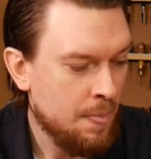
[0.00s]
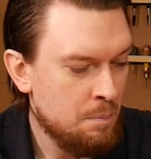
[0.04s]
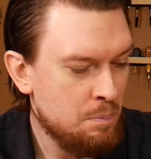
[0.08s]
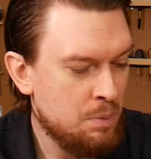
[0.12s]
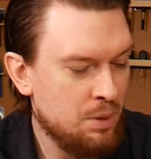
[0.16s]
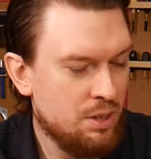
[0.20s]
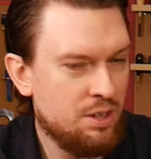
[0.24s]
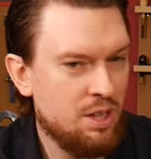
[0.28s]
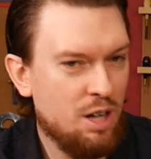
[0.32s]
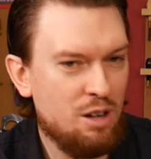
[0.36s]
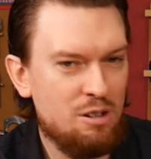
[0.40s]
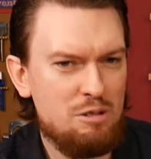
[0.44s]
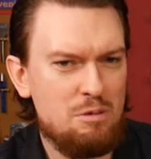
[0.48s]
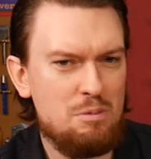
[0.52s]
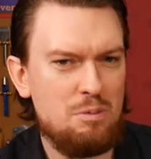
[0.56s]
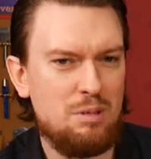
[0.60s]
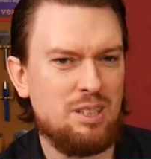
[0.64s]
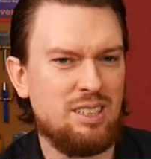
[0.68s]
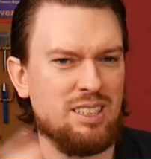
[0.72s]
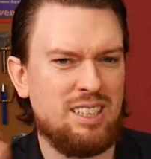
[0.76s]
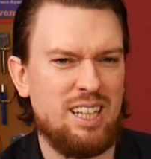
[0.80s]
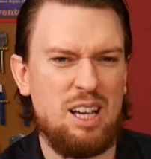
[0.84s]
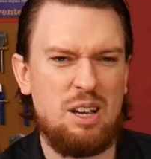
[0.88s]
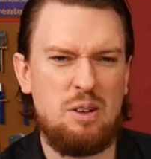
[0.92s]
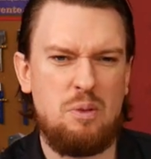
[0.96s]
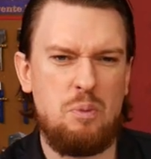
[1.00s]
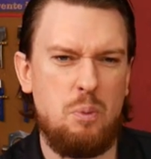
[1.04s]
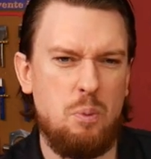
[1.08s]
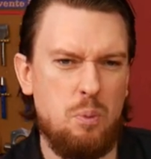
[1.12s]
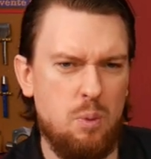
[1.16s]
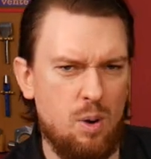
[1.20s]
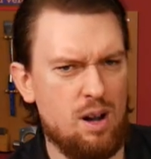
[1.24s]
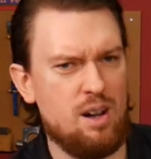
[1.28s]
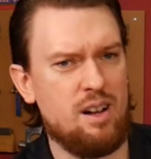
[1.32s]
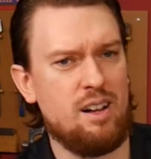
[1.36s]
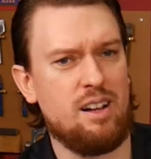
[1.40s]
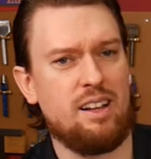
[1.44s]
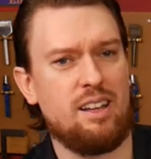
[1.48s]
But no one was saying
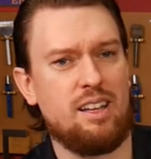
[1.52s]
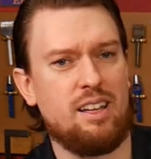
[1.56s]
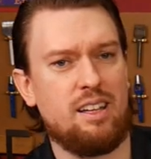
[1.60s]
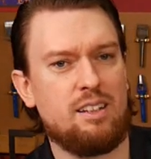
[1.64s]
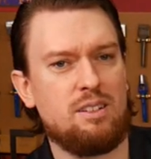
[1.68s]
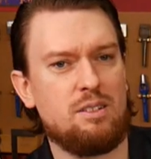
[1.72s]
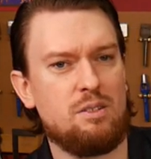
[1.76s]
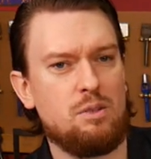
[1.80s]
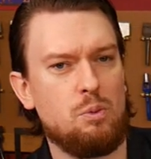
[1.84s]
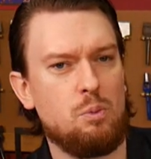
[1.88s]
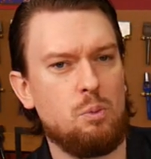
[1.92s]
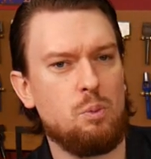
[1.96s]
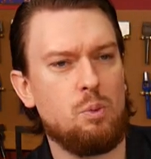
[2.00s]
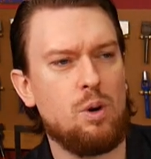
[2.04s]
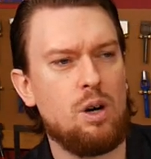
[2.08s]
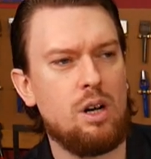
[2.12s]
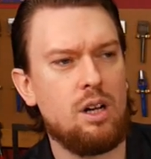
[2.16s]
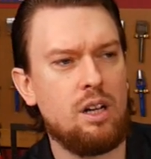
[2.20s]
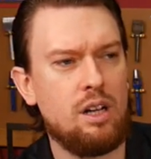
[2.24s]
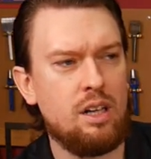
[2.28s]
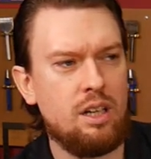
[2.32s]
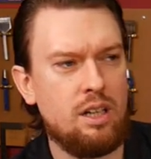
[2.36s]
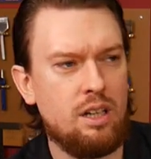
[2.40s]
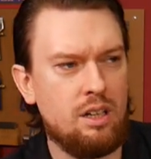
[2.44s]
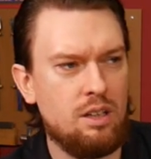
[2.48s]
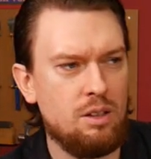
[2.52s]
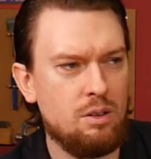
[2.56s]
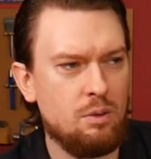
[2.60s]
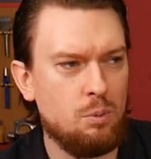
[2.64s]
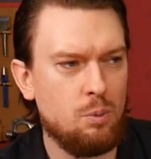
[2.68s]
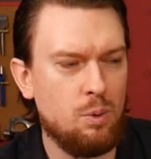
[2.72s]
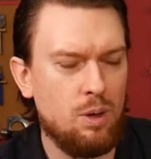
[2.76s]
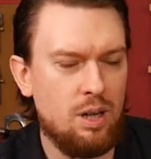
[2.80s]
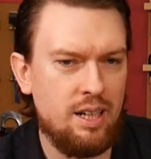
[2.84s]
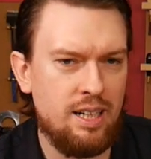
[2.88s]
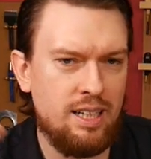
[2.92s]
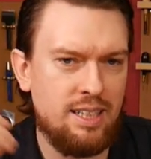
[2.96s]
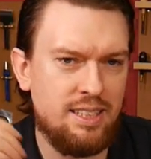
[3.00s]
why. Why,
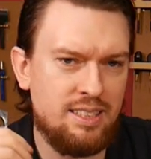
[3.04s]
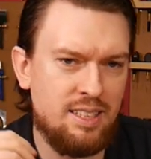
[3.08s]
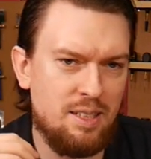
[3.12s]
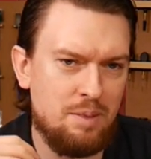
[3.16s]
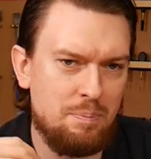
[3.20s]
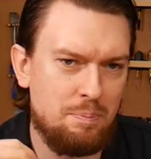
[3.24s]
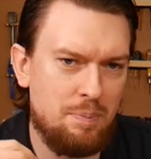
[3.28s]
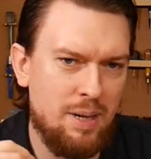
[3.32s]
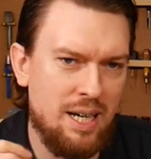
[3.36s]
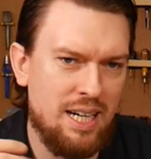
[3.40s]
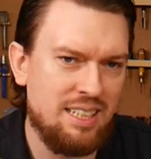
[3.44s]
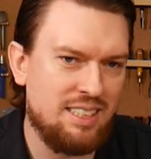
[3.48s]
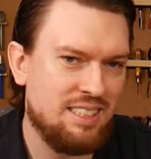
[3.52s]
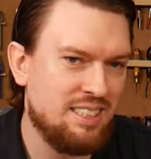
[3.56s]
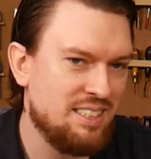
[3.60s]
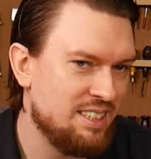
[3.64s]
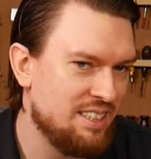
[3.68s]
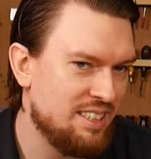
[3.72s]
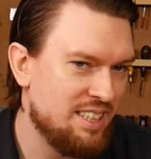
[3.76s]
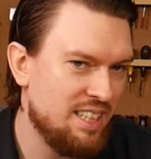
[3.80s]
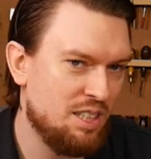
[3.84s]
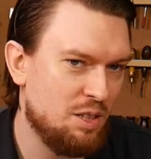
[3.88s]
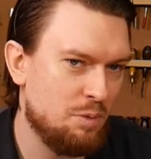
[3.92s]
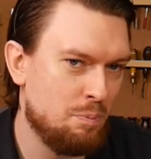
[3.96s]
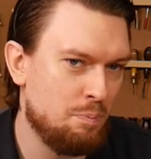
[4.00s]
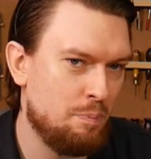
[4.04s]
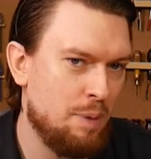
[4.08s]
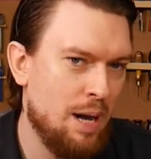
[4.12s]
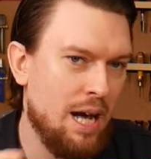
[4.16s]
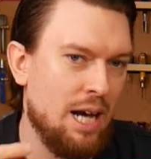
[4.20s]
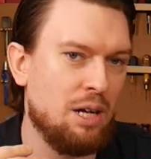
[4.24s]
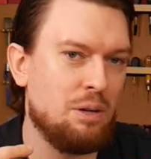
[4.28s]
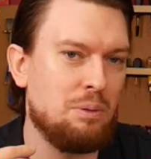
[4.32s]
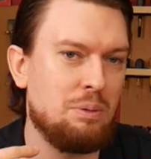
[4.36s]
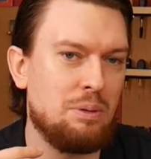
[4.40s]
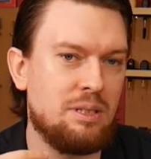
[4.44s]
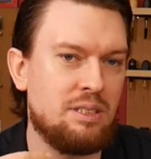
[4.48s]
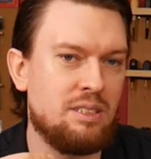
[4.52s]
why is it better to stitch
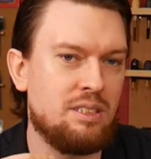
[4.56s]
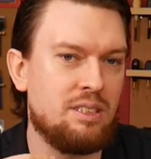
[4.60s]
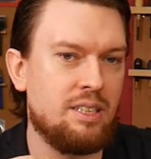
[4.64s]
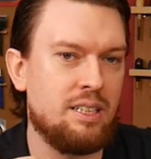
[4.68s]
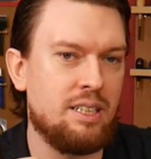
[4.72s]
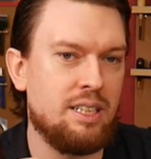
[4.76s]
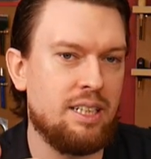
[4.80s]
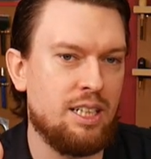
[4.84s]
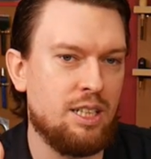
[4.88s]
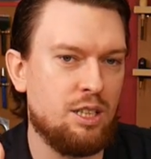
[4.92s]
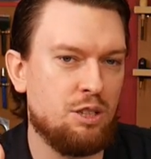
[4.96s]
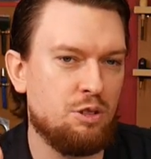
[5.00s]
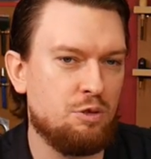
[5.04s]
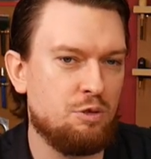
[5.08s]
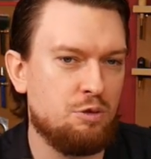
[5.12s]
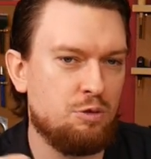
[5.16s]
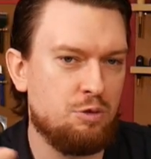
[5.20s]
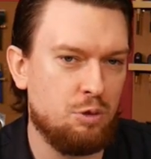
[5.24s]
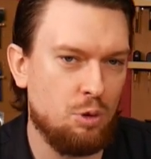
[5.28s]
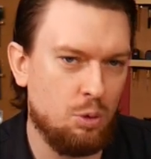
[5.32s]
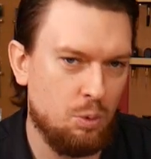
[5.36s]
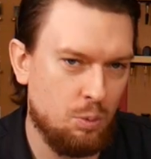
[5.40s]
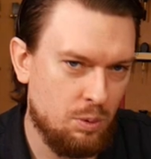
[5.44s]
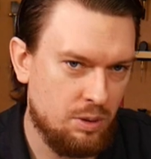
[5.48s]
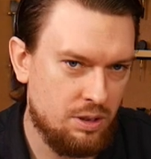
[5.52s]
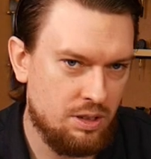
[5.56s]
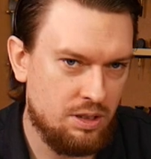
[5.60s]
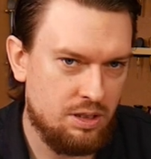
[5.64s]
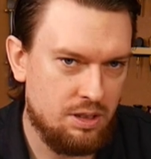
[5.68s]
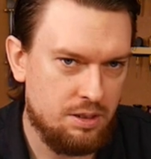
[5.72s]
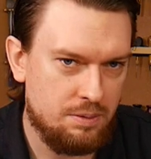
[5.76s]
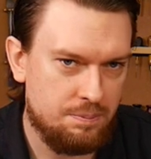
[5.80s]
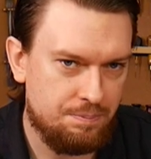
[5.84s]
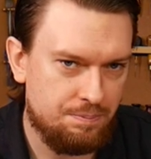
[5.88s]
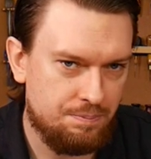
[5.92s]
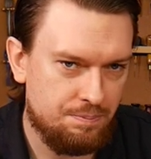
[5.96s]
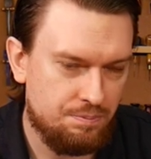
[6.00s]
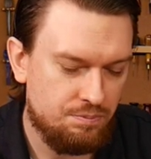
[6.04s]
backwards than it is forwards?
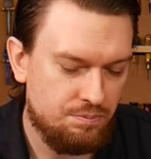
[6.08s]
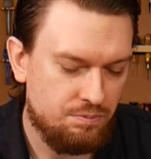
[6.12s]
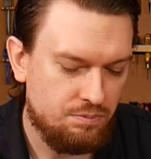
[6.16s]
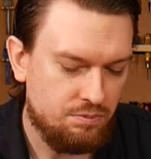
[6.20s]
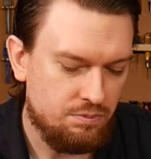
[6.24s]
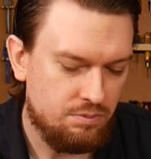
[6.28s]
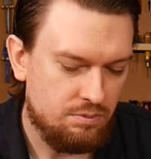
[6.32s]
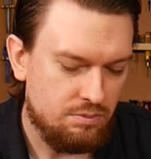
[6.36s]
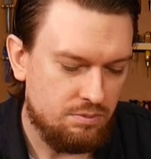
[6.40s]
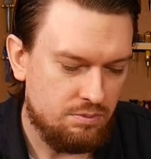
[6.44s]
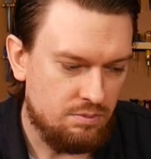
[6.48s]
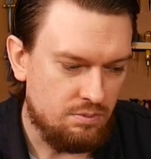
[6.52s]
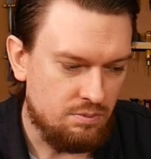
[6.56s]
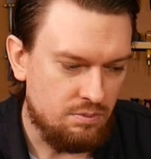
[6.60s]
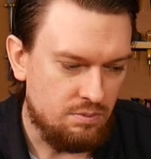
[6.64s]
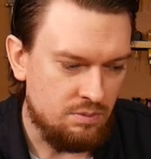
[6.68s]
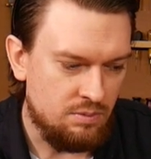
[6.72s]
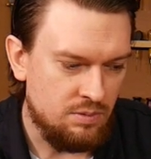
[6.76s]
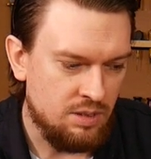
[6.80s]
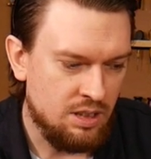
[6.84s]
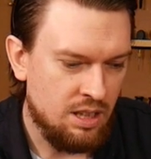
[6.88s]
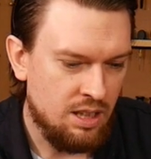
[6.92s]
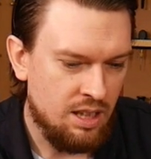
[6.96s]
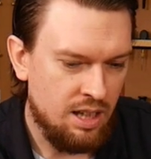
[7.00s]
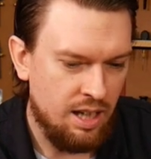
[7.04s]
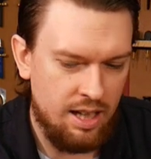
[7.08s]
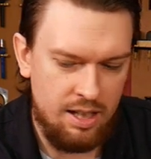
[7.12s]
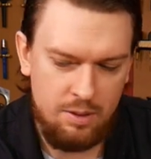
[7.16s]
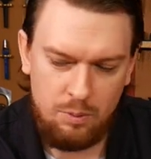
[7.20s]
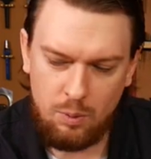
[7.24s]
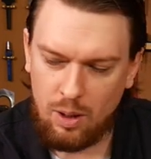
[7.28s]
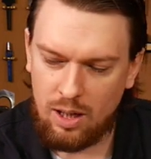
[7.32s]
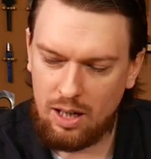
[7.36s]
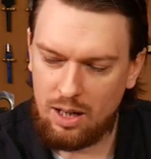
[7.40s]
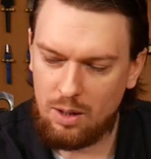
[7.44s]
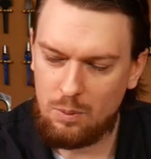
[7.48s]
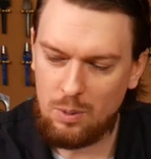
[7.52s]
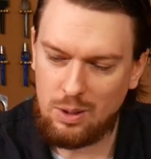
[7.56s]
And
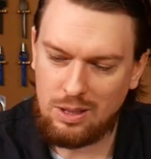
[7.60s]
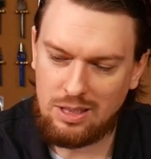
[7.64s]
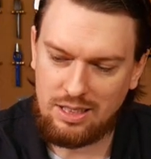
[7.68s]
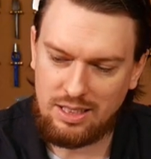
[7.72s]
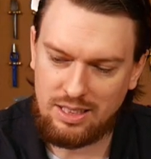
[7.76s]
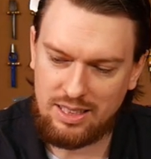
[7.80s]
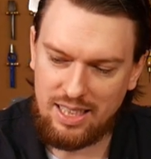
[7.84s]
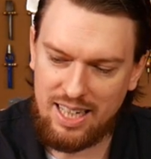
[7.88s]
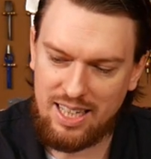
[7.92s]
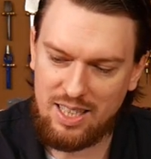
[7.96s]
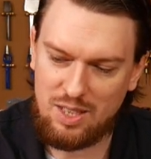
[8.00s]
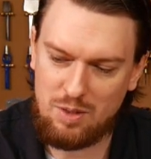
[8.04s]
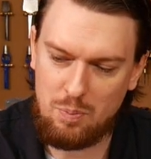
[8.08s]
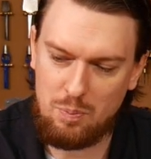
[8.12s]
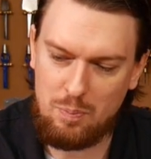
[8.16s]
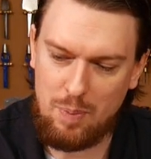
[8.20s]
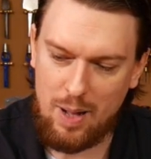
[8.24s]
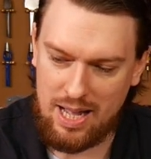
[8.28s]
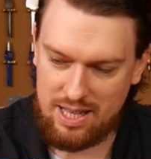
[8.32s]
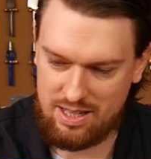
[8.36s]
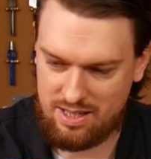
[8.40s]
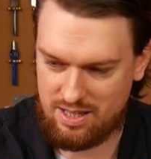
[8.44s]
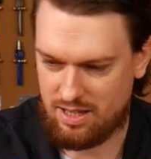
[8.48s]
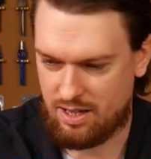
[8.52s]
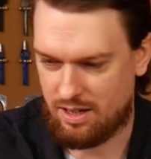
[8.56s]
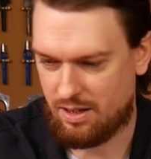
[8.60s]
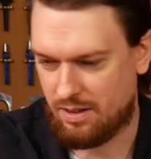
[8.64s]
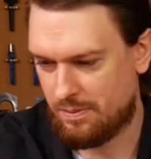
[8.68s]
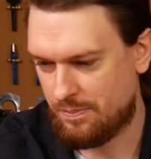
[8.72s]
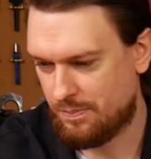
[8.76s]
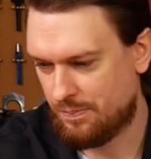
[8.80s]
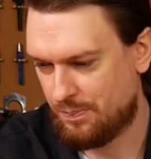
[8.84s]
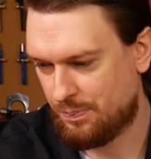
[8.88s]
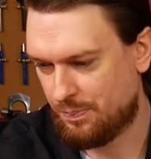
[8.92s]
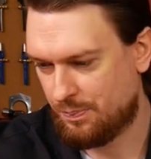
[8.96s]
while I wouldn't say it's better,